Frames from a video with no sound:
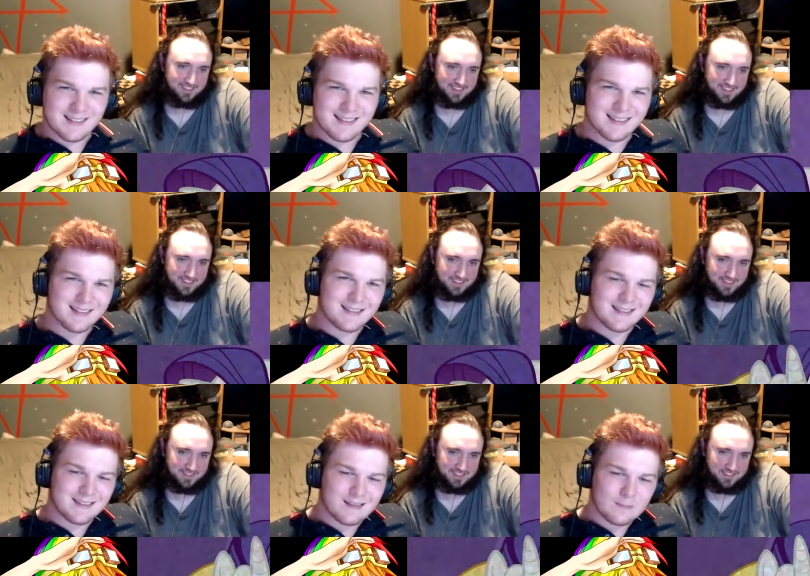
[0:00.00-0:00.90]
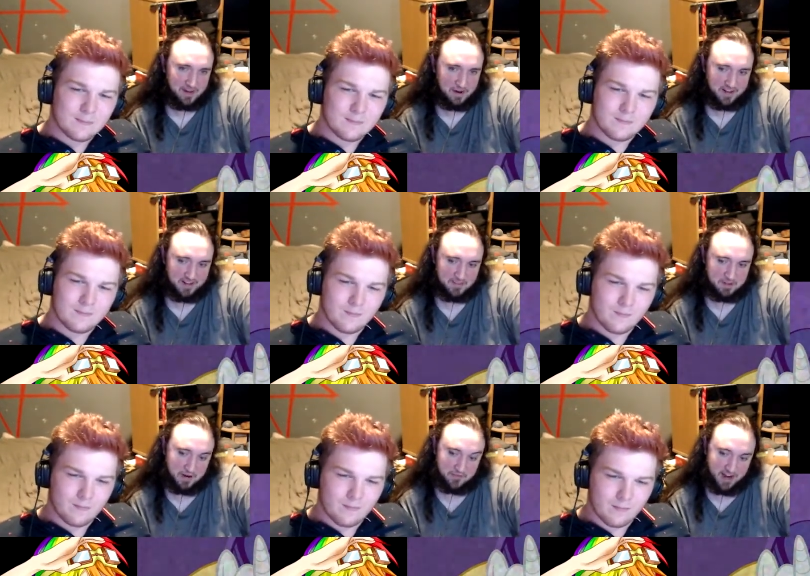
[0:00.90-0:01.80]
Speaker 1: Friendships change. Rarity,
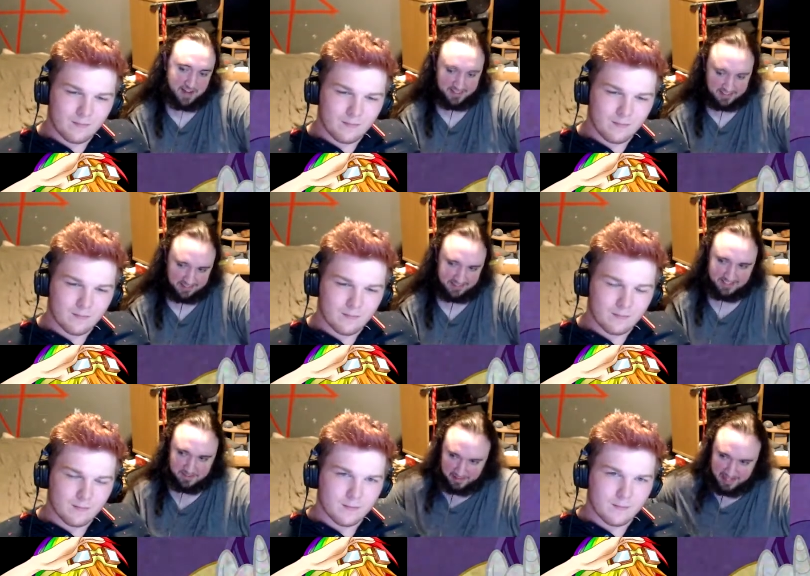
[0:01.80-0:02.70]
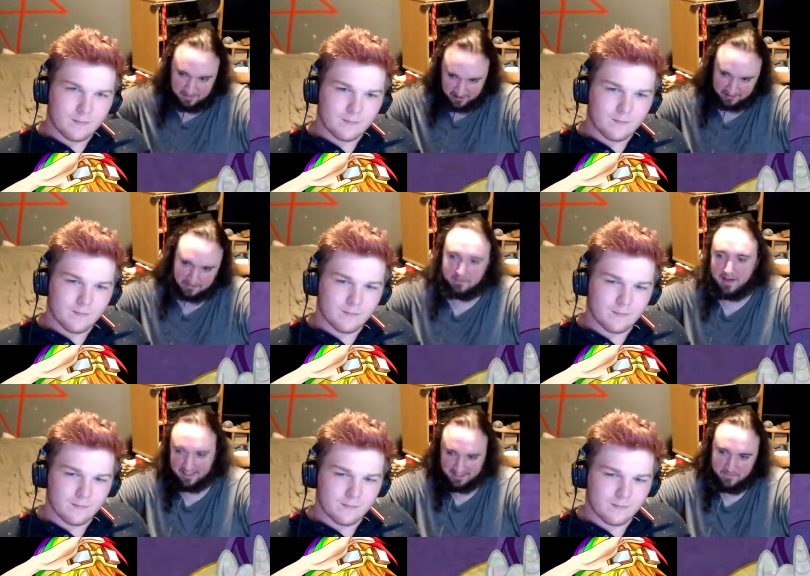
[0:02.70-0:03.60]
you're my friend, so I say this with the utmost
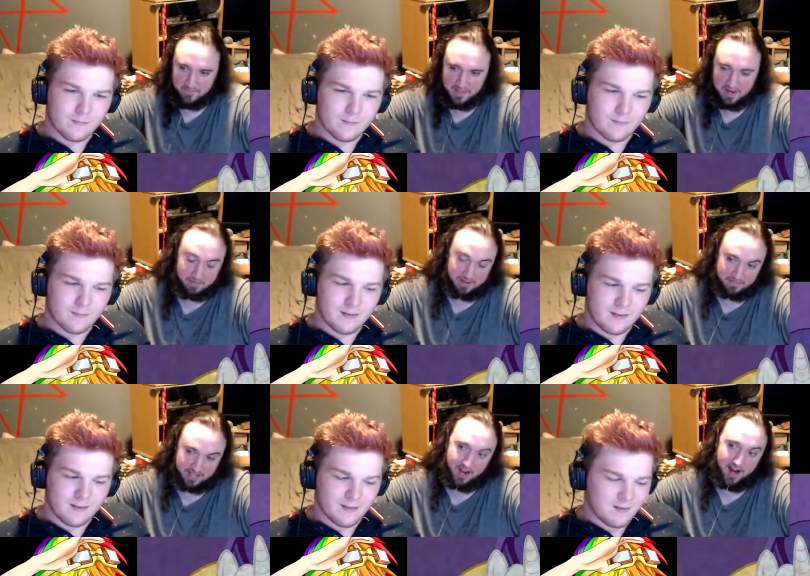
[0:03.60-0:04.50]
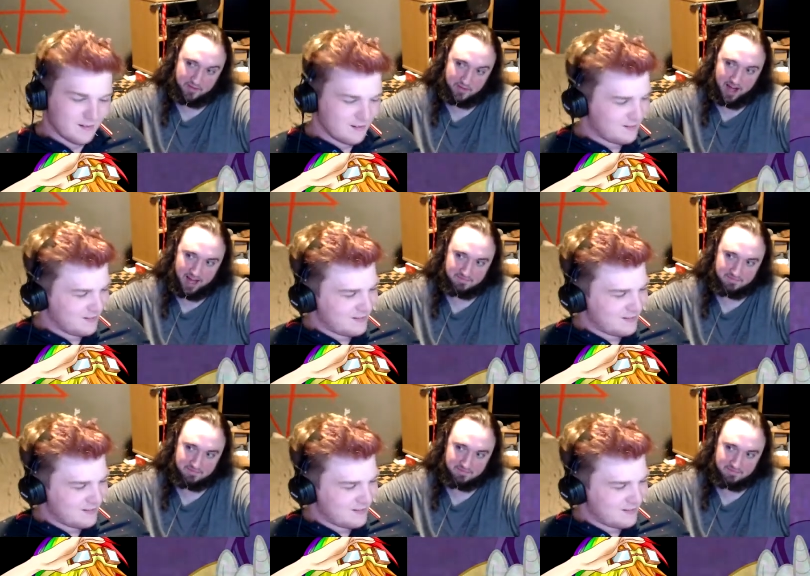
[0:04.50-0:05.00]
respect, but be gone thought.